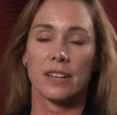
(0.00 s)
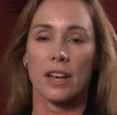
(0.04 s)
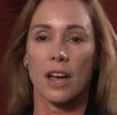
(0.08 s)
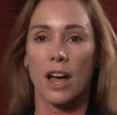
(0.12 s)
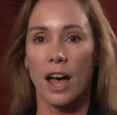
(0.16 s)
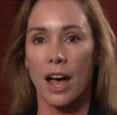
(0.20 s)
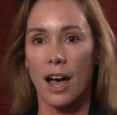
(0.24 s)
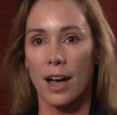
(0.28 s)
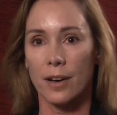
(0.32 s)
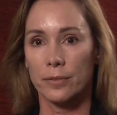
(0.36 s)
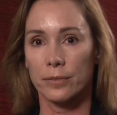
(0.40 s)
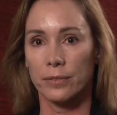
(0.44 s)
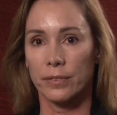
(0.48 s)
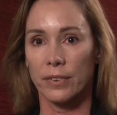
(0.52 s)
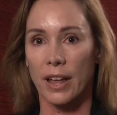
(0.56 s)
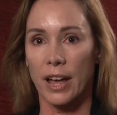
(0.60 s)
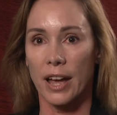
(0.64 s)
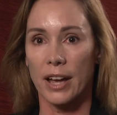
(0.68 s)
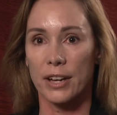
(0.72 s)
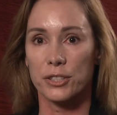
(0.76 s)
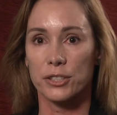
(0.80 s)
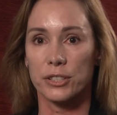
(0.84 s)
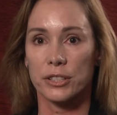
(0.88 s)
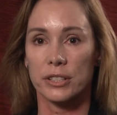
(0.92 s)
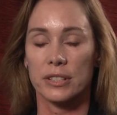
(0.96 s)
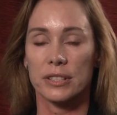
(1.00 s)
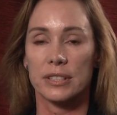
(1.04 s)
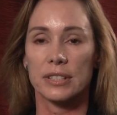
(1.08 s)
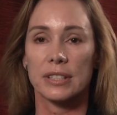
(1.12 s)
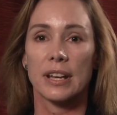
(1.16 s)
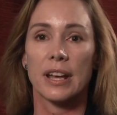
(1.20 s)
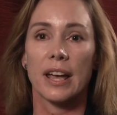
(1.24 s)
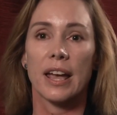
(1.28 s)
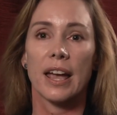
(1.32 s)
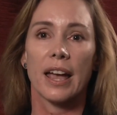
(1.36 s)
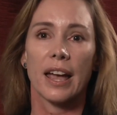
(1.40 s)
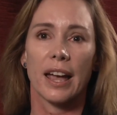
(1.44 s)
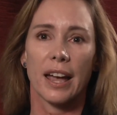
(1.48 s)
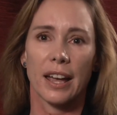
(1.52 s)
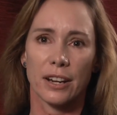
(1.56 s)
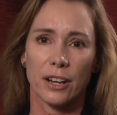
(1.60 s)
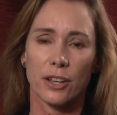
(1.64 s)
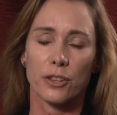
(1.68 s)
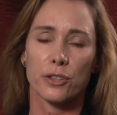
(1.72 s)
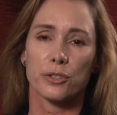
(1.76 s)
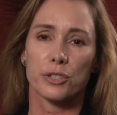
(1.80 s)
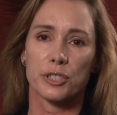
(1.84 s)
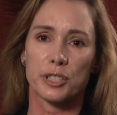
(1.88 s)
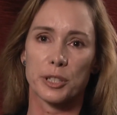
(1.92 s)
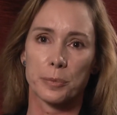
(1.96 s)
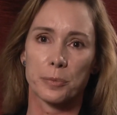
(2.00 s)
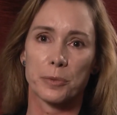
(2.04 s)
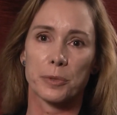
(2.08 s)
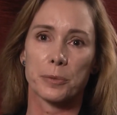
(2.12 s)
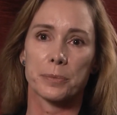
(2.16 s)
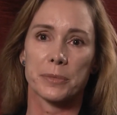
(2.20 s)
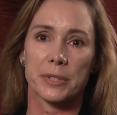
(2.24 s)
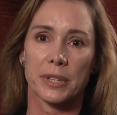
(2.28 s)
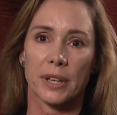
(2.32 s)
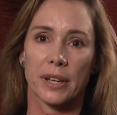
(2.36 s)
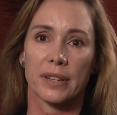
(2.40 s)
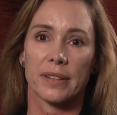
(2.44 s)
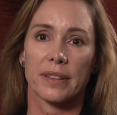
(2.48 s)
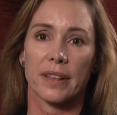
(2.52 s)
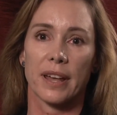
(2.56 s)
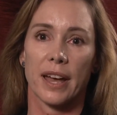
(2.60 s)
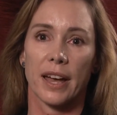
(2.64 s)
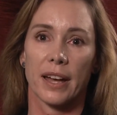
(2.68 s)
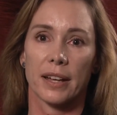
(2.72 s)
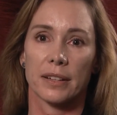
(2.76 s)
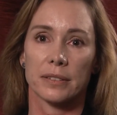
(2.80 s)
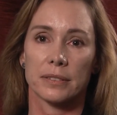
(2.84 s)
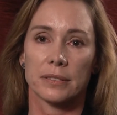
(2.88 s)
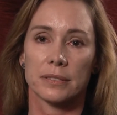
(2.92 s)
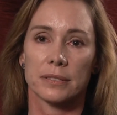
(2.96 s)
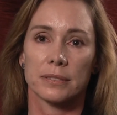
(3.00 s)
hot flashes and other symptoms like that.